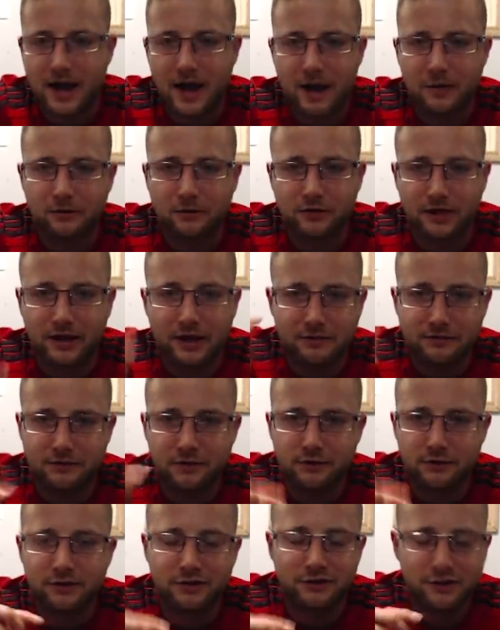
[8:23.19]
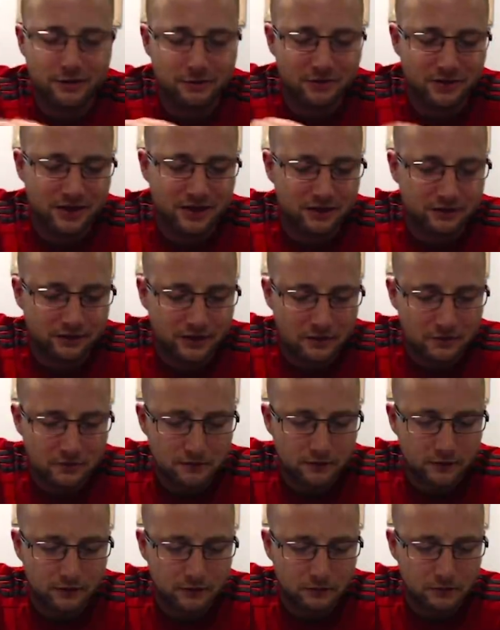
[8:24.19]
I was like, at first I tried to play this game. The
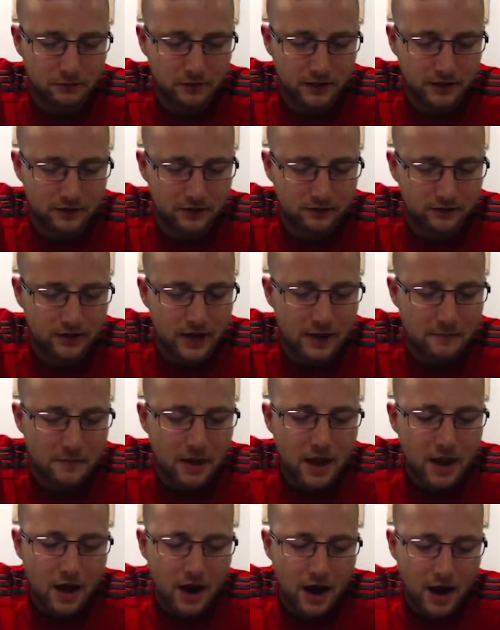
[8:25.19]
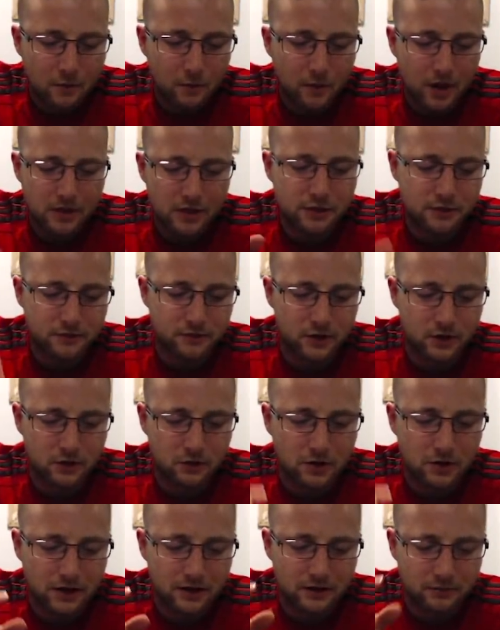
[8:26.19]
first time we played this game, I went
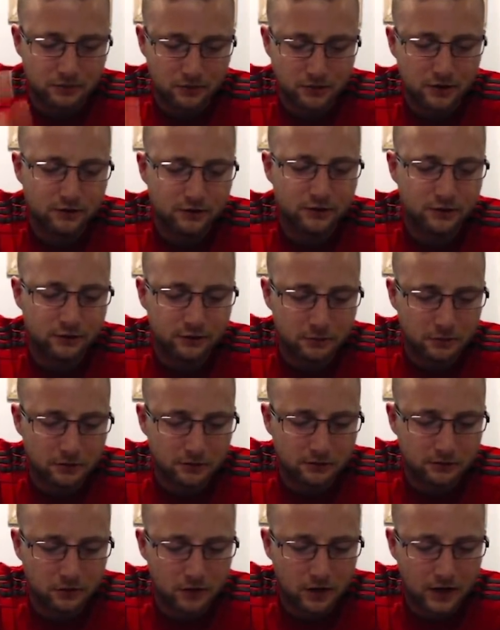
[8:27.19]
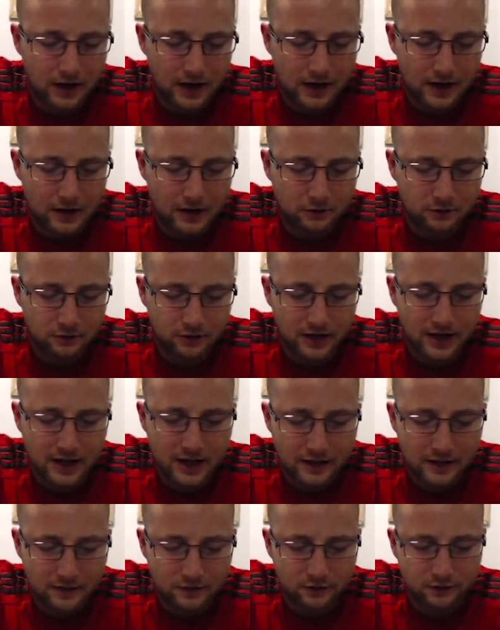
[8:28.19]
through in the preseason before and I was trying to
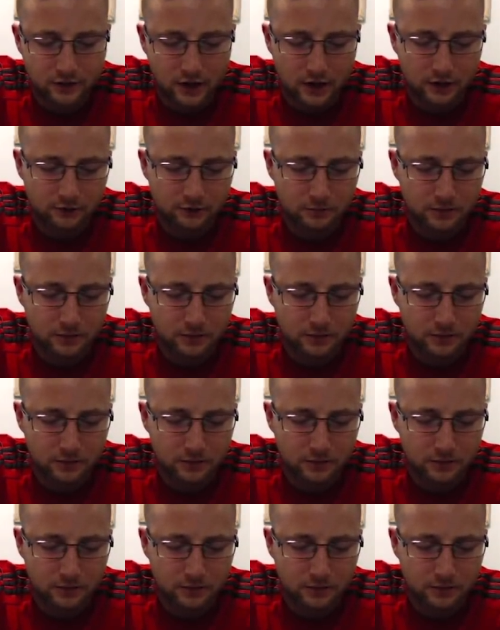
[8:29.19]
hit the Sharks.